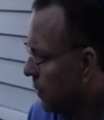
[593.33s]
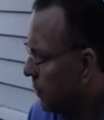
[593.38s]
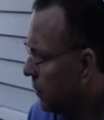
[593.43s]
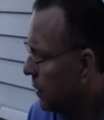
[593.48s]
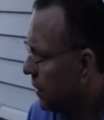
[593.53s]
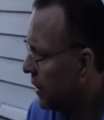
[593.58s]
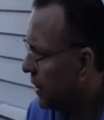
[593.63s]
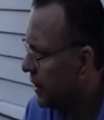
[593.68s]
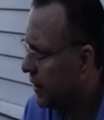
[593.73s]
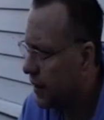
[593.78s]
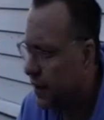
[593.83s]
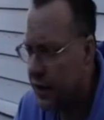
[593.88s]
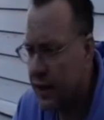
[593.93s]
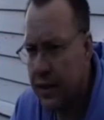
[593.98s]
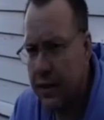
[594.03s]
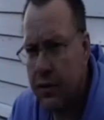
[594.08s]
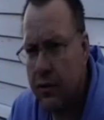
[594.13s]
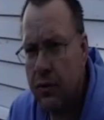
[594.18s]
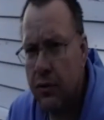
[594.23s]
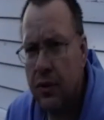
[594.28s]
when
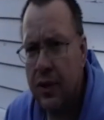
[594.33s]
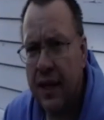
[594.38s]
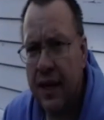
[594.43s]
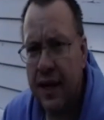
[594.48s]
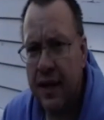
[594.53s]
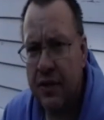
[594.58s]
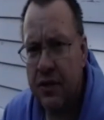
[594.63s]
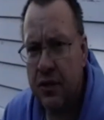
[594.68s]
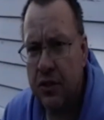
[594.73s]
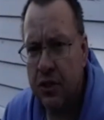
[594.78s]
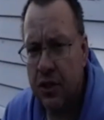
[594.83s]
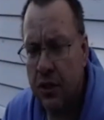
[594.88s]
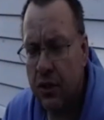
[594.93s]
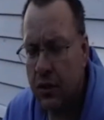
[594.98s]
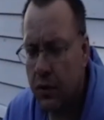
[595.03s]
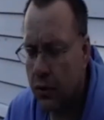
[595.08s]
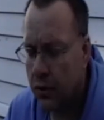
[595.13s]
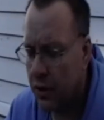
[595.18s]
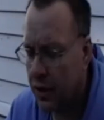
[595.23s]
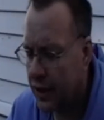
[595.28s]
I threw that extra
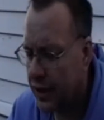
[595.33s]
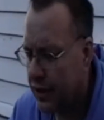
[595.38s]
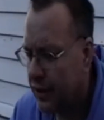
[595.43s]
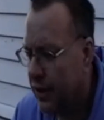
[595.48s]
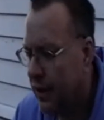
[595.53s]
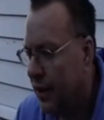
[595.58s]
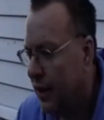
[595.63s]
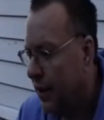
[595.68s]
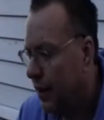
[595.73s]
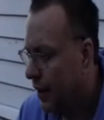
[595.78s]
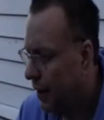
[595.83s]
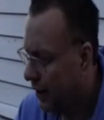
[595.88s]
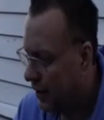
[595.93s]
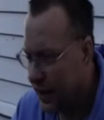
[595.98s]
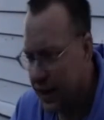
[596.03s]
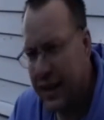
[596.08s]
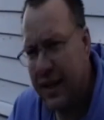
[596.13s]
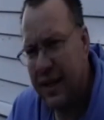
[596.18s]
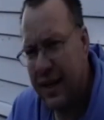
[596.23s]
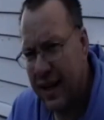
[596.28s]
charcoal on,
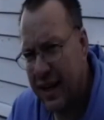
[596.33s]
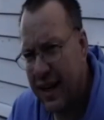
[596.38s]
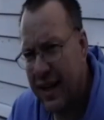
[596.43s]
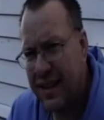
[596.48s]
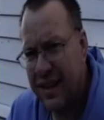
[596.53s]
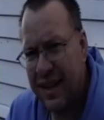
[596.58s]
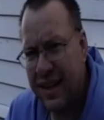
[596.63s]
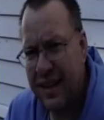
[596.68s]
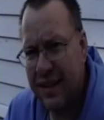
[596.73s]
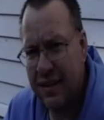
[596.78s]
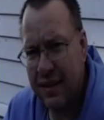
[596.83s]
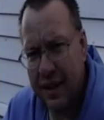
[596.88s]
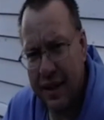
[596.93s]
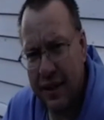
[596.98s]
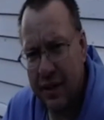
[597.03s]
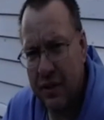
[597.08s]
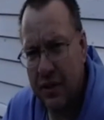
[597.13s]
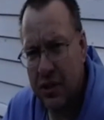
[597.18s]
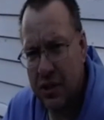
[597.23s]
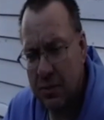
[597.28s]
again, I got that
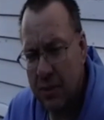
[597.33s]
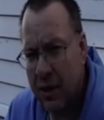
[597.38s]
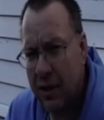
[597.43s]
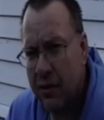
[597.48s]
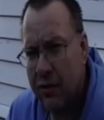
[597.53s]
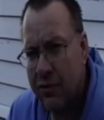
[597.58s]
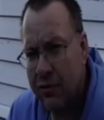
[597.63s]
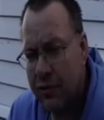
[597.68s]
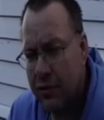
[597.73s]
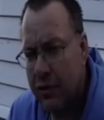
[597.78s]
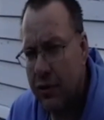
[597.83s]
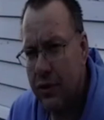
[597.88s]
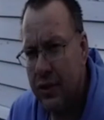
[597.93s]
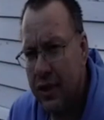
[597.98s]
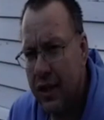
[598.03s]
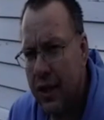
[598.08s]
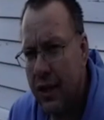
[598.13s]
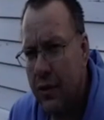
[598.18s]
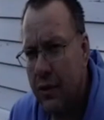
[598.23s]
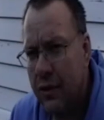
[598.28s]
lighter smell fluid
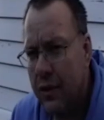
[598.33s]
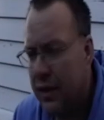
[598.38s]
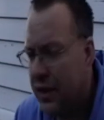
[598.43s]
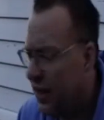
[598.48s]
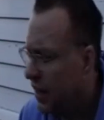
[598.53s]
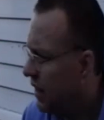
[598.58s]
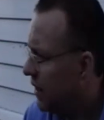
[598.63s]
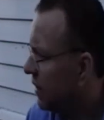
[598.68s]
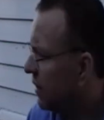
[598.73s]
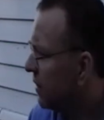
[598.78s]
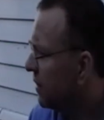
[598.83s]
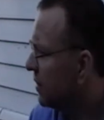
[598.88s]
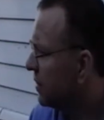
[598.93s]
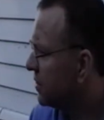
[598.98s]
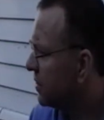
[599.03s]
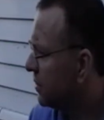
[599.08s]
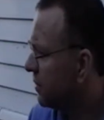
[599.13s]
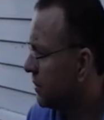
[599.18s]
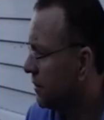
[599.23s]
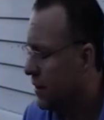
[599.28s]
now in the air,
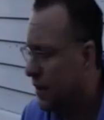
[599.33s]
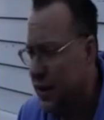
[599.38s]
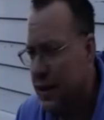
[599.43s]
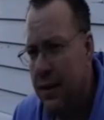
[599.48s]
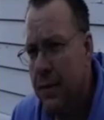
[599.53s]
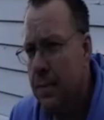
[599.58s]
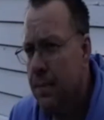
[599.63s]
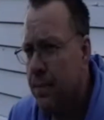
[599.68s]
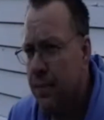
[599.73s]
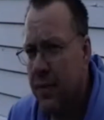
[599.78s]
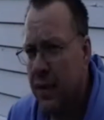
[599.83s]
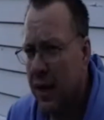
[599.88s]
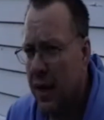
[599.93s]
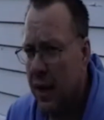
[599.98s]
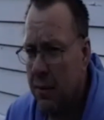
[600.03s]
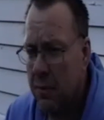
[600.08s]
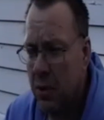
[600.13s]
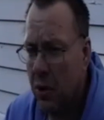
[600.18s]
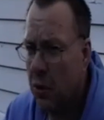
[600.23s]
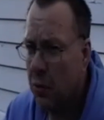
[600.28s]
so
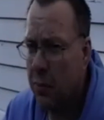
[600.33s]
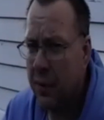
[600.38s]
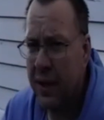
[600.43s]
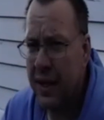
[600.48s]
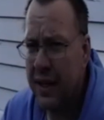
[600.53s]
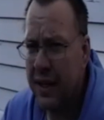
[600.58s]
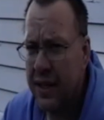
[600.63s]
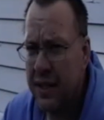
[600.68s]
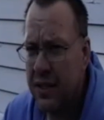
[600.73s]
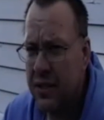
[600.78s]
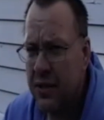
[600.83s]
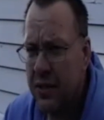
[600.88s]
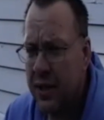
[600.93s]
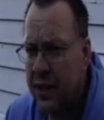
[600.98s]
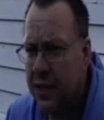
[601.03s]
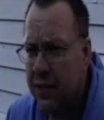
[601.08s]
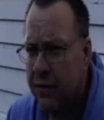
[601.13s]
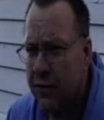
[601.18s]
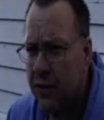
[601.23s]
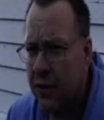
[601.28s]
I'm hoping that doesn't
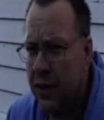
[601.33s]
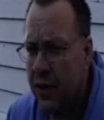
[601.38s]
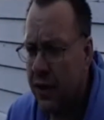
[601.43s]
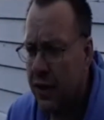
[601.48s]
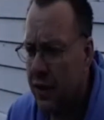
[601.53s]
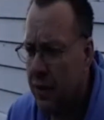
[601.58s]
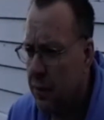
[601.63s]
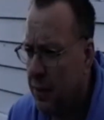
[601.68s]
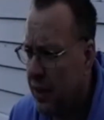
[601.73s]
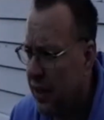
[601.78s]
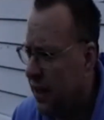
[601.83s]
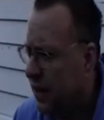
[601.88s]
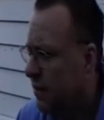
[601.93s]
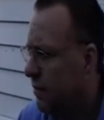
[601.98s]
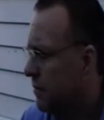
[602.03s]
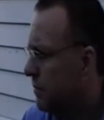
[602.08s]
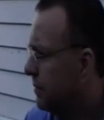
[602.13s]
transfer onto the meat.